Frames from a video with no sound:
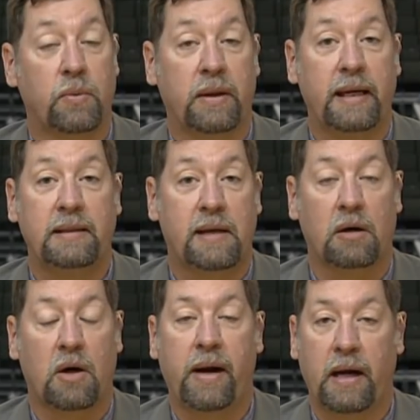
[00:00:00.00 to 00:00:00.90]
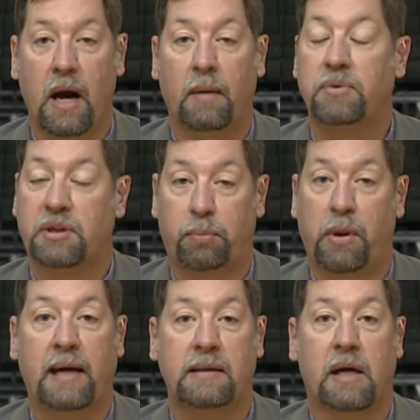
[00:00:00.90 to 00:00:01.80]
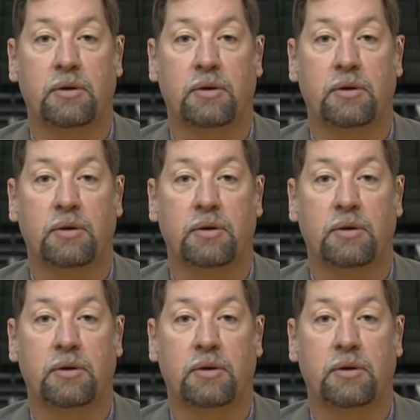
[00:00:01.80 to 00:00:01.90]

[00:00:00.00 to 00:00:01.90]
when they start going up, supply starts